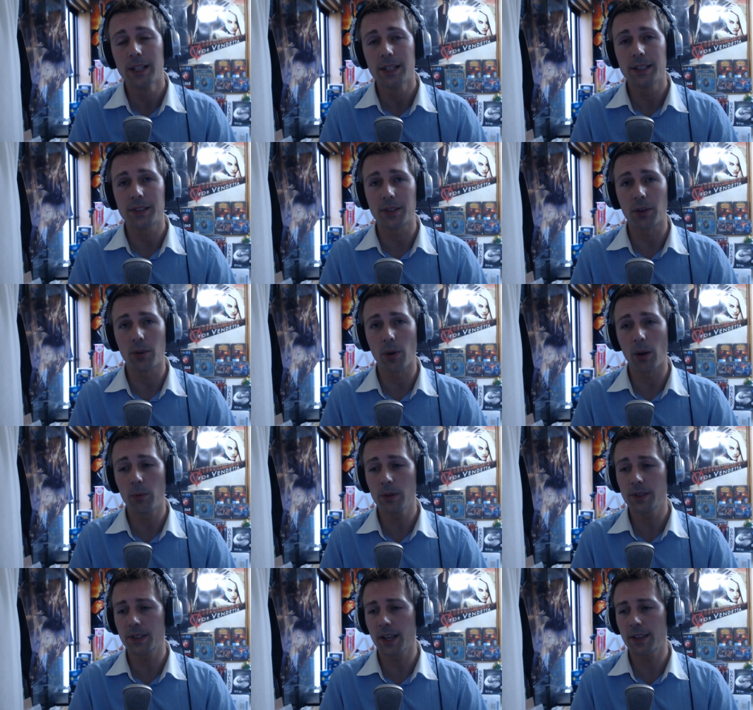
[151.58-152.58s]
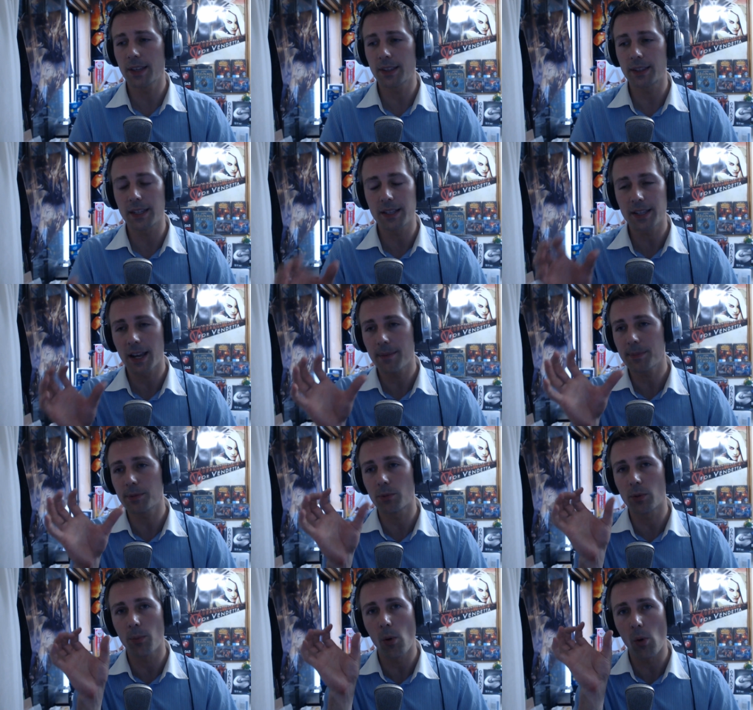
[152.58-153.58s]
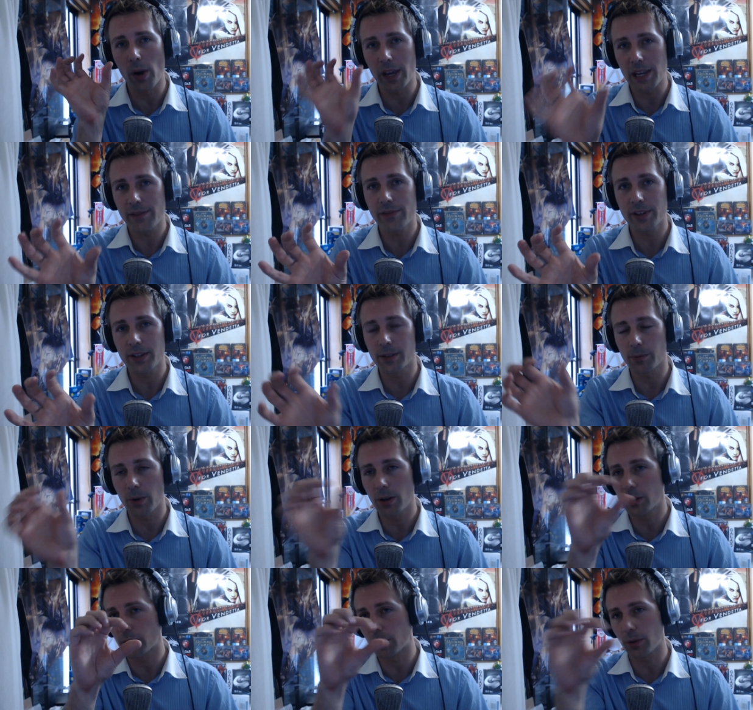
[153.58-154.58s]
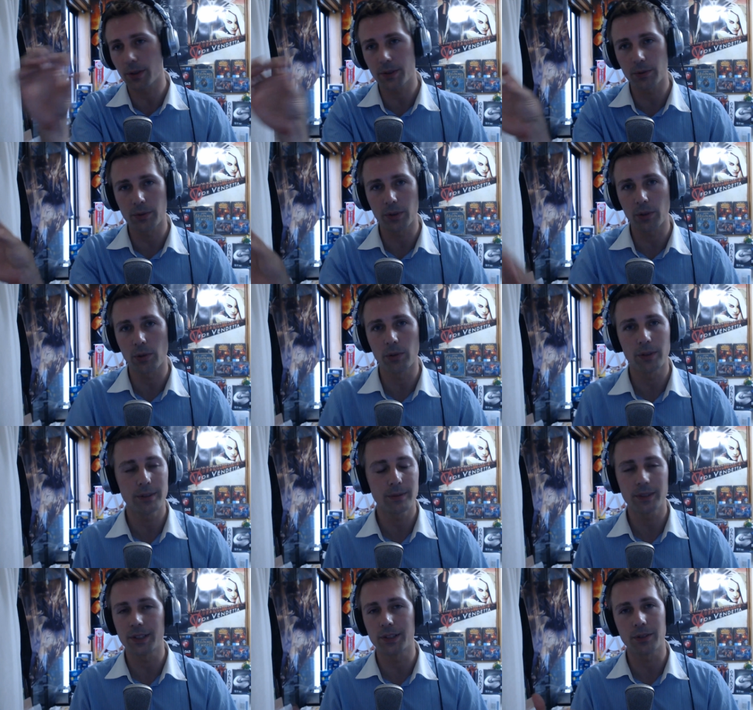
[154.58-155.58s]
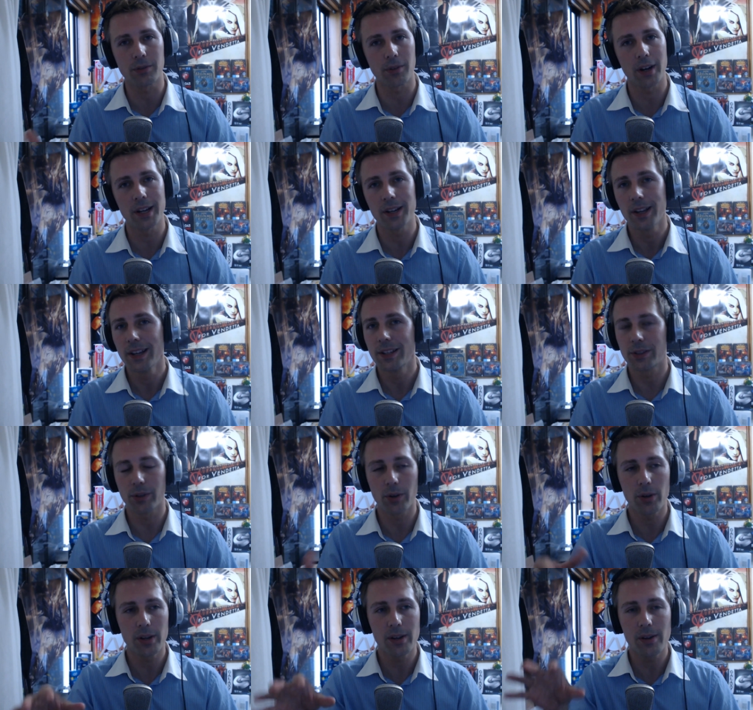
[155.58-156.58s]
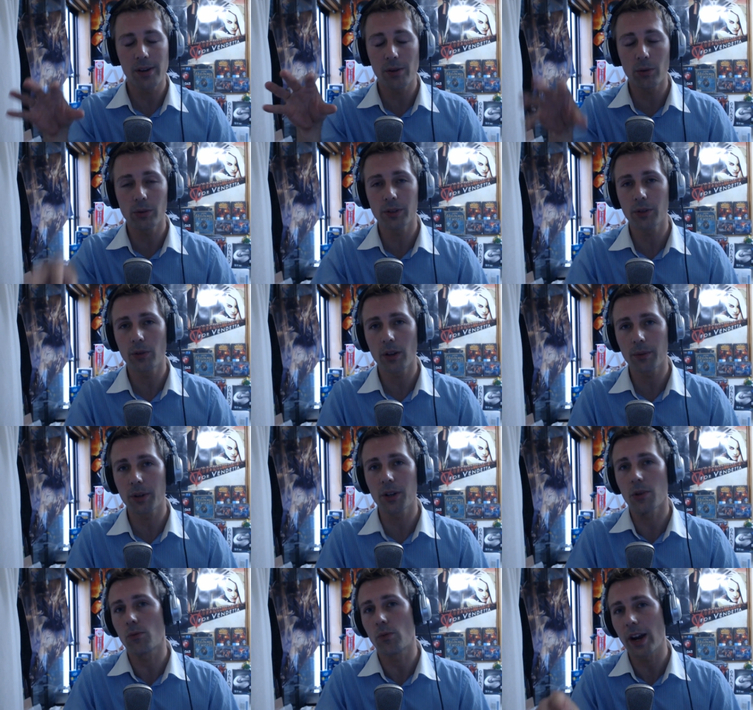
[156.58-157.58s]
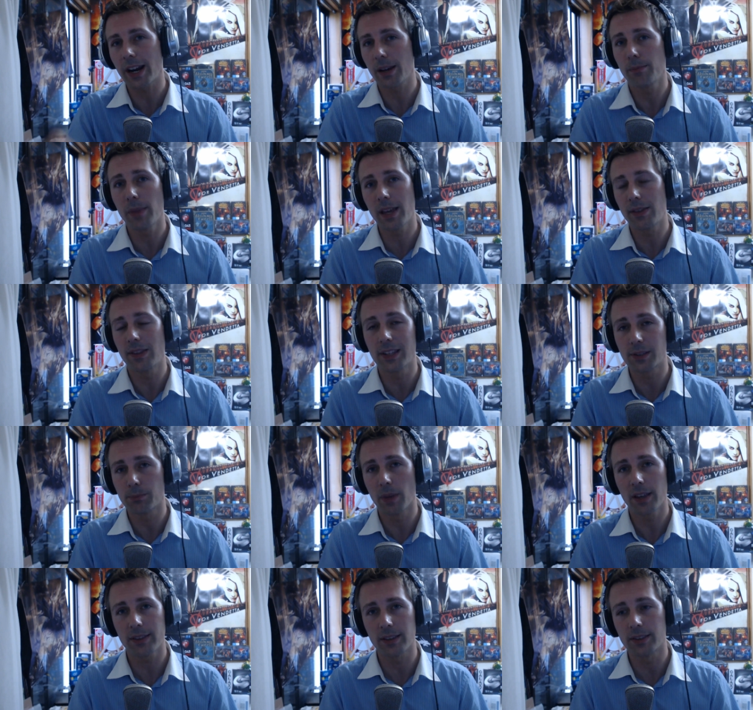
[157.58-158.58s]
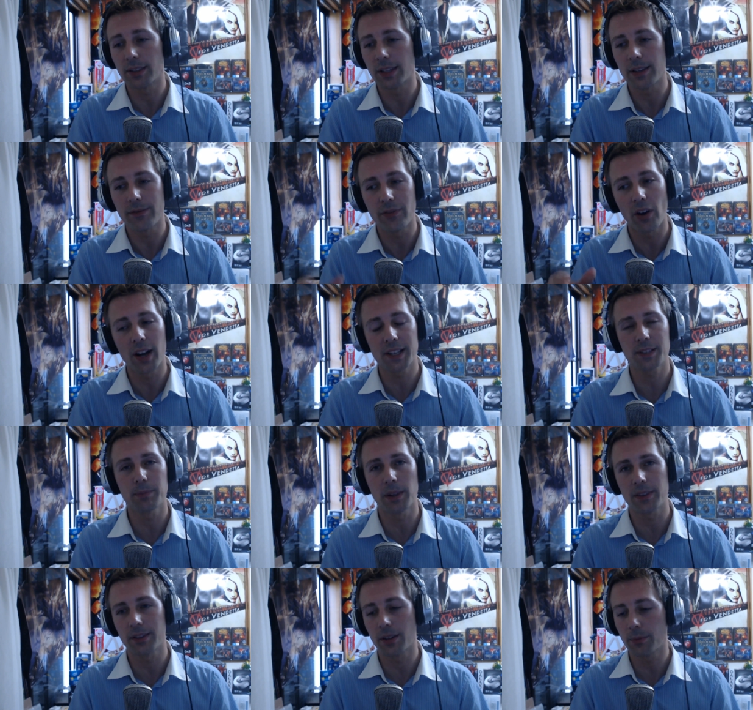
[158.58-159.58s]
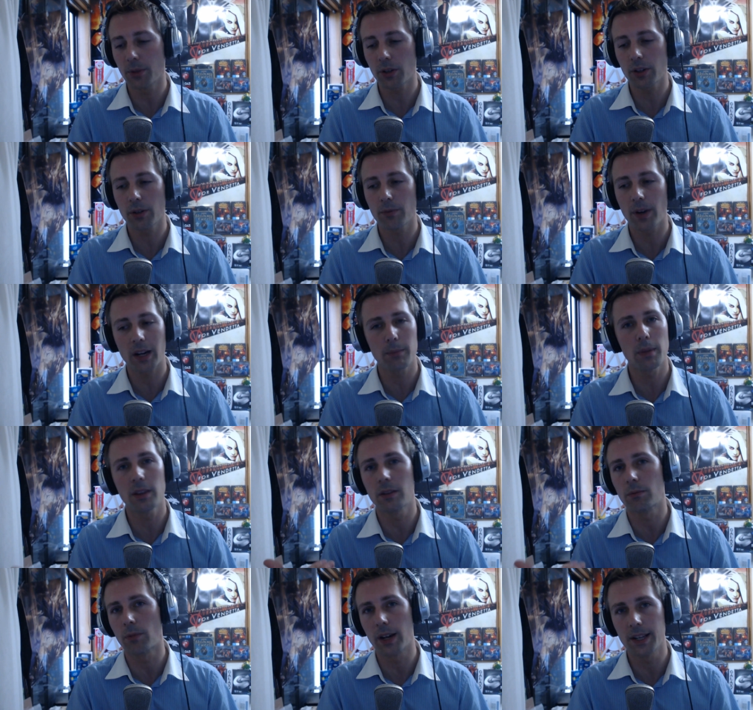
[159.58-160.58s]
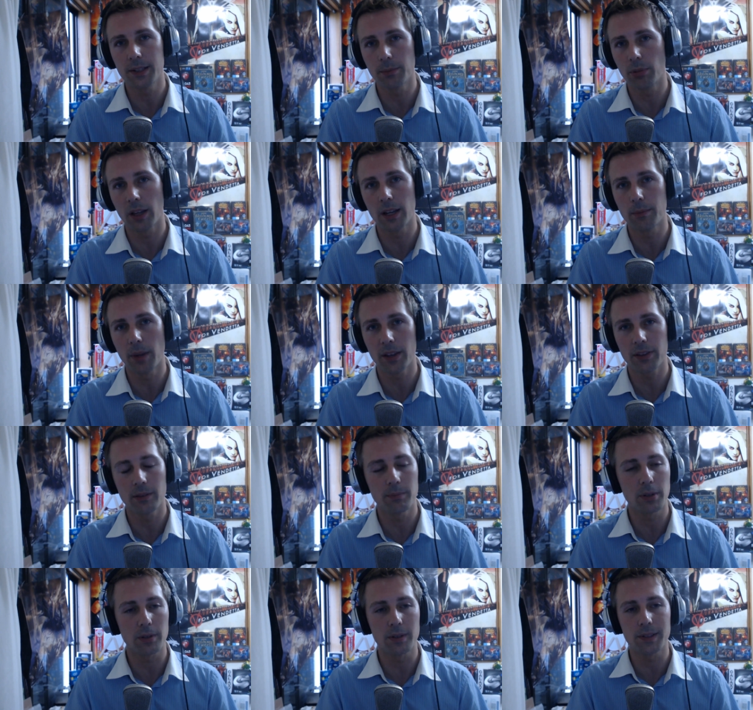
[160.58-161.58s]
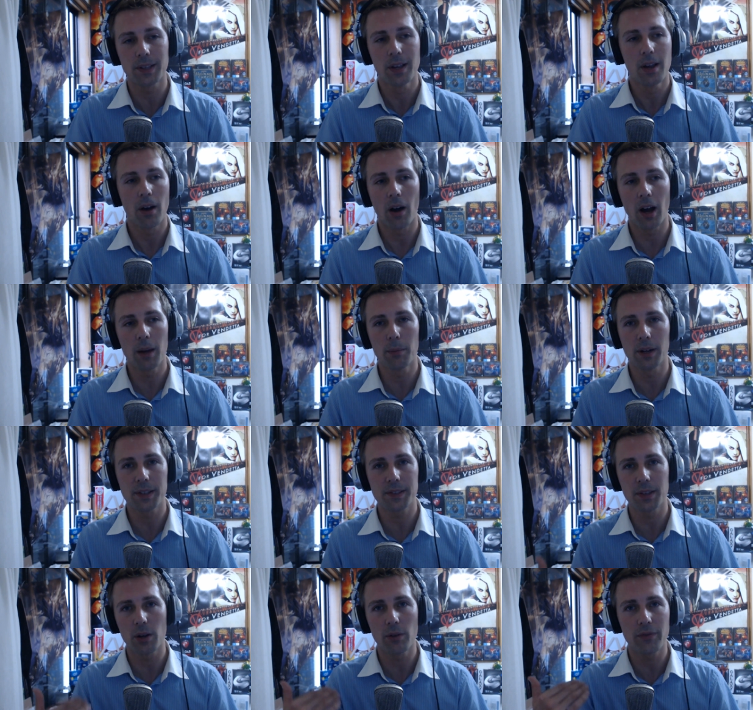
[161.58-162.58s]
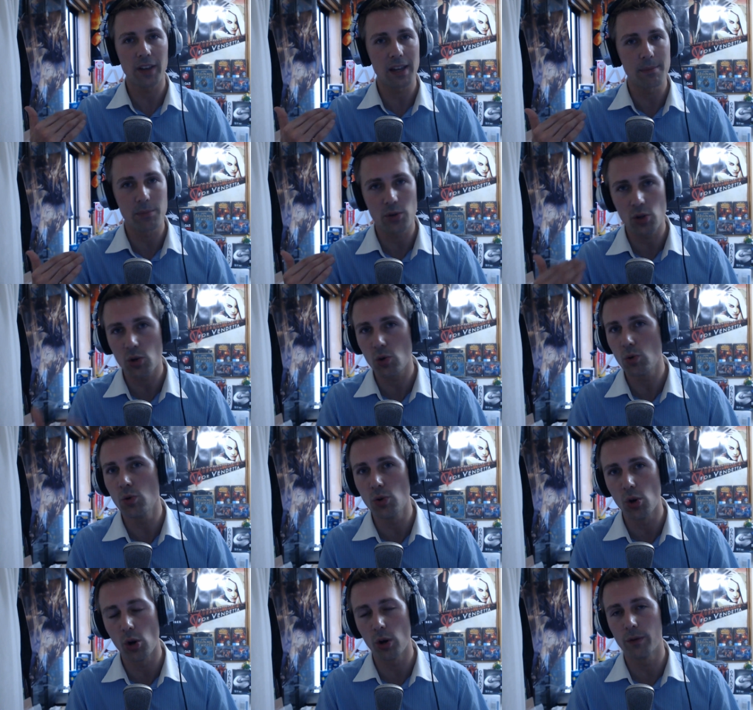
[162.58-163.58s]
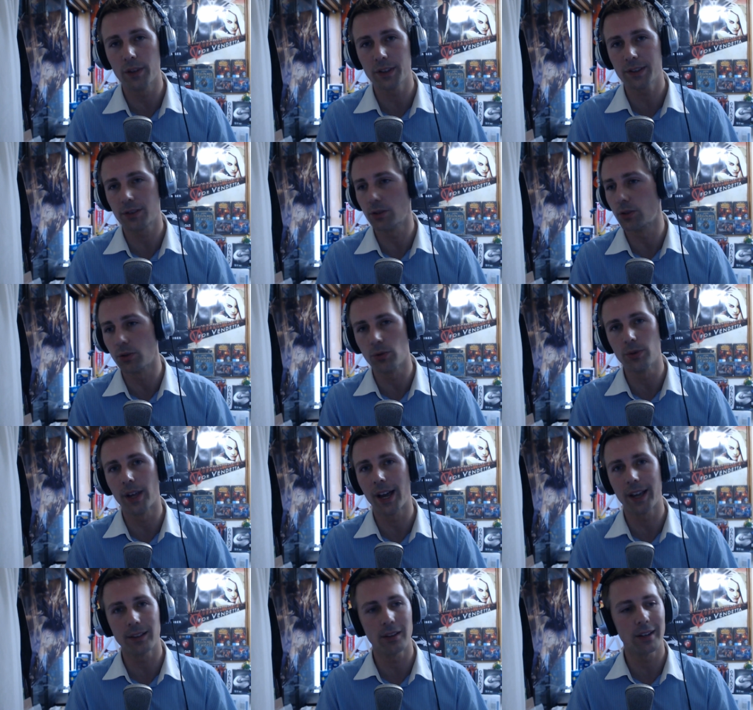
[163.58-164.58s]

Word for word: So I will say that the temps were more even as well across all the cores, which is great. So in, all in all, I'm going to recommend this method, the vice method. I'm not going to recommend the razor blade method because I myself am too nervous to do that.